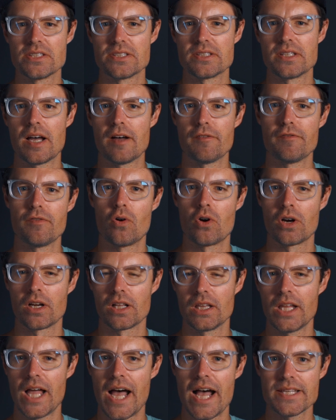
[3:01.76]
stuff or
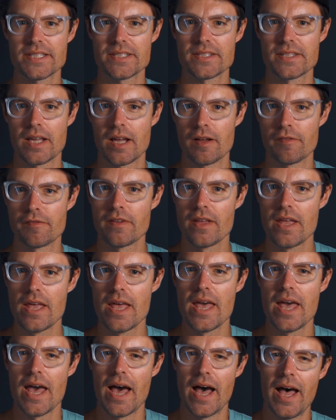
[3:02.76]
glass stuff.
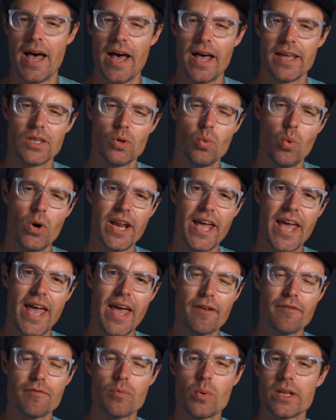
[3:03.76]

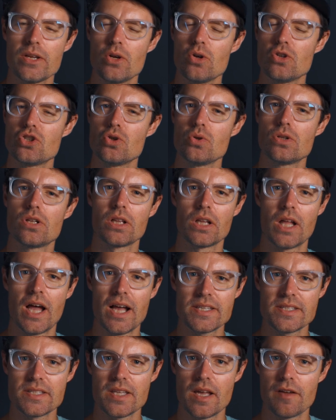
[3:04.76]
When you shoot
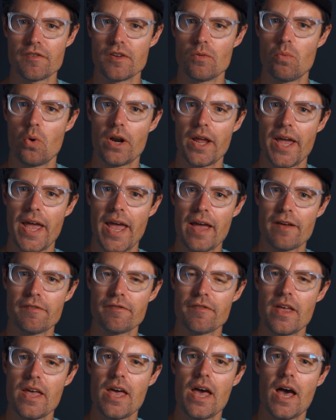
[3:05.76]
glass stuff, you want to
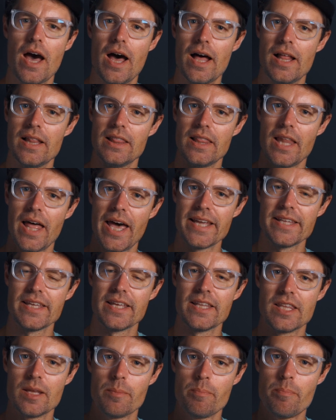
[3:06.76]
have a light
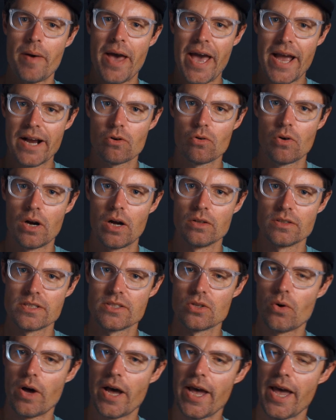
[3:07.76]
in the background.
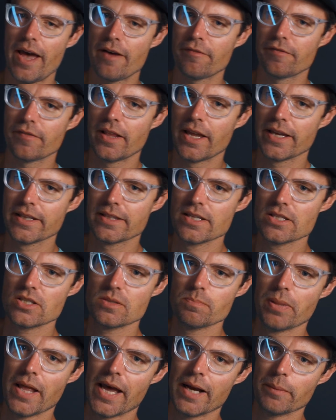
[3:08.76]
So I have like
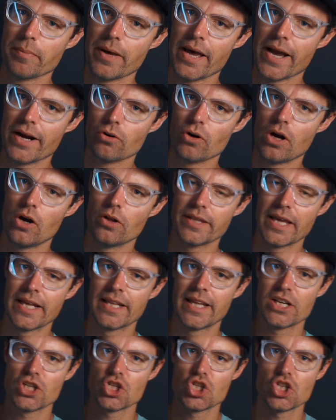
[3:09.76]
this black background,
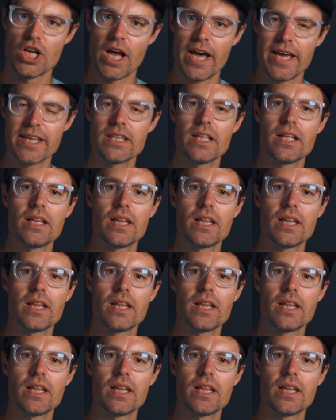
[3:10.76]
and I shine the